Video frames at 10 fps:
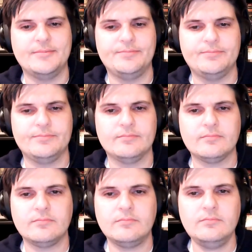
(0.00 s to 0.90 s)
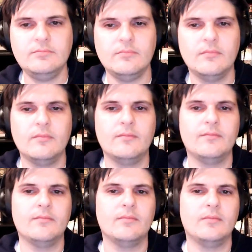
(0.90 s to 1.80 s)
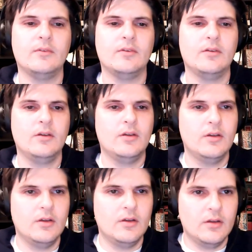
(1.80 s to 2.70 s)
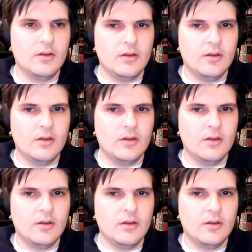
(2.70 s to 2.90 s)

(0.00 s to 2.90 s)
[no speech]